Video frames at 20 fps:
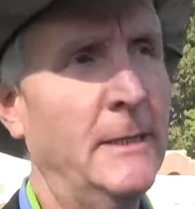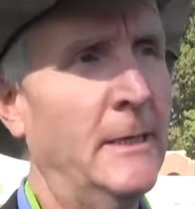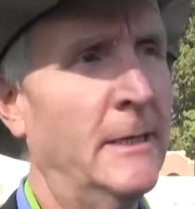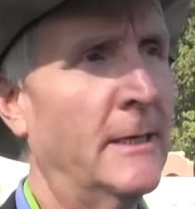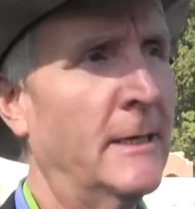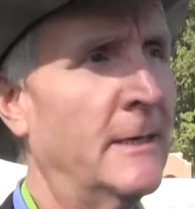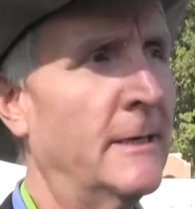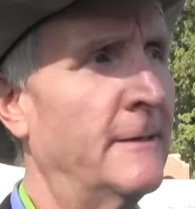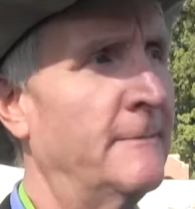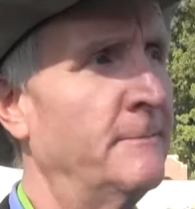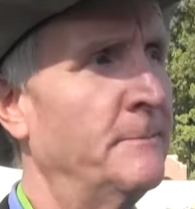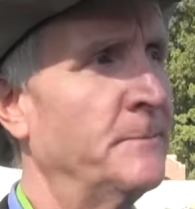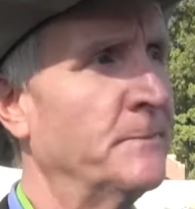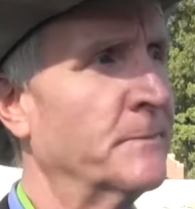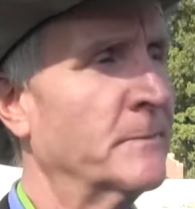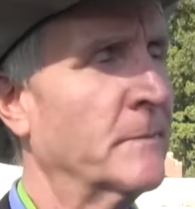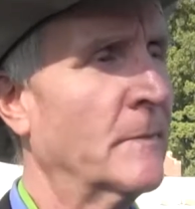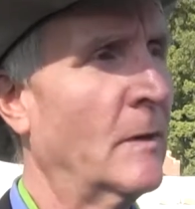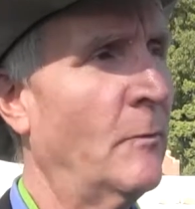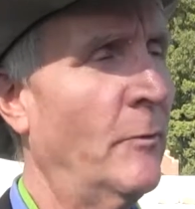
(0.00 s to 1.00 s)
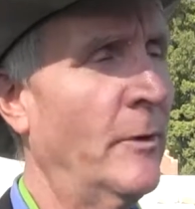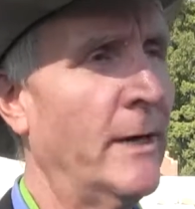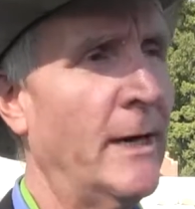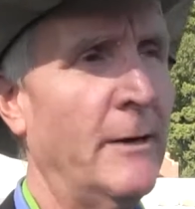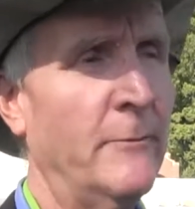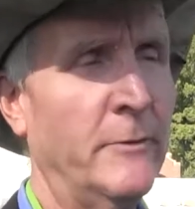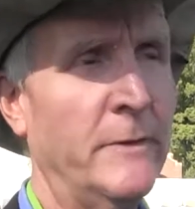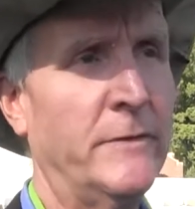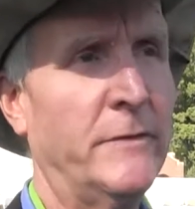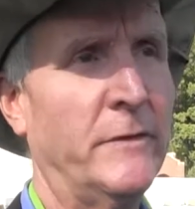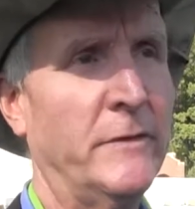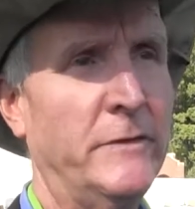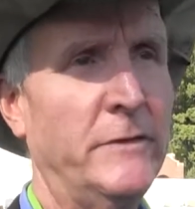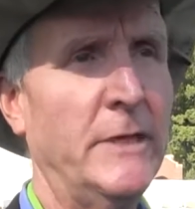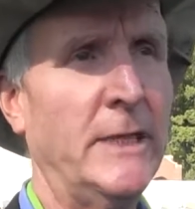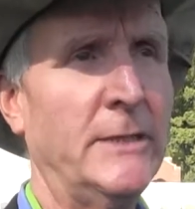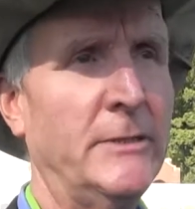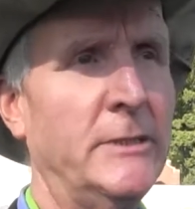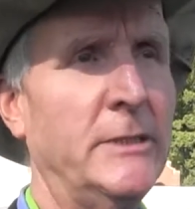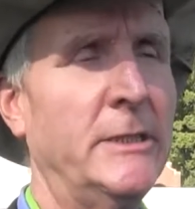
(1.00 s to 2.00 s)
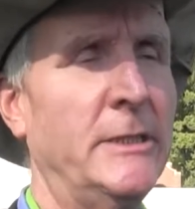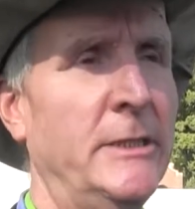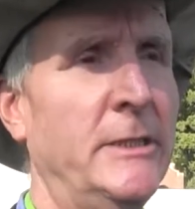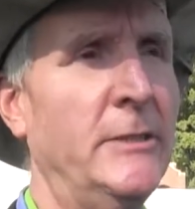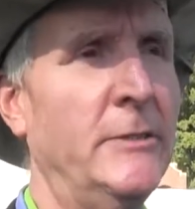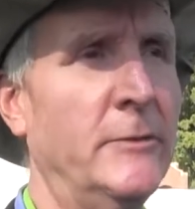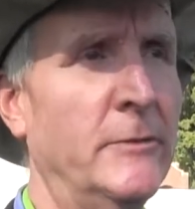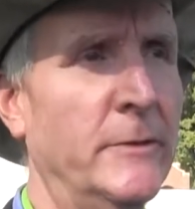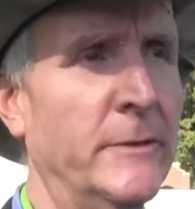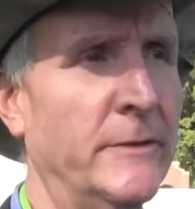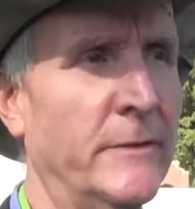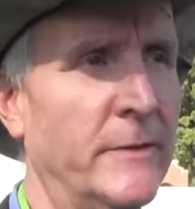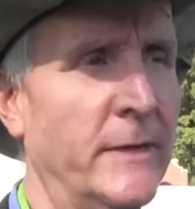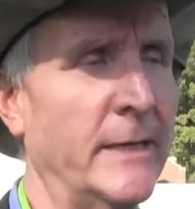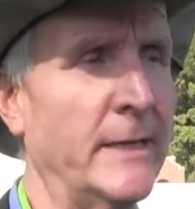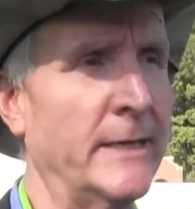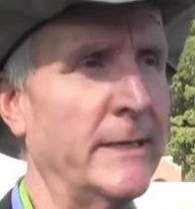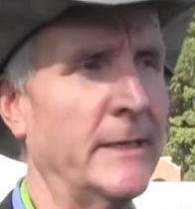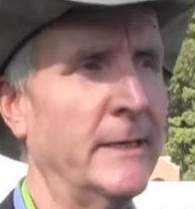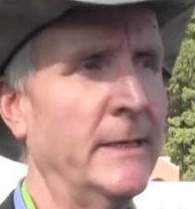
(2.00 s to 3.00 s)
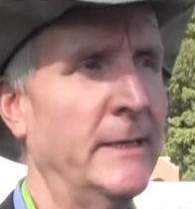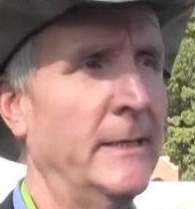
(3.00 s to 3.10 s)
What I would suggest to you is that.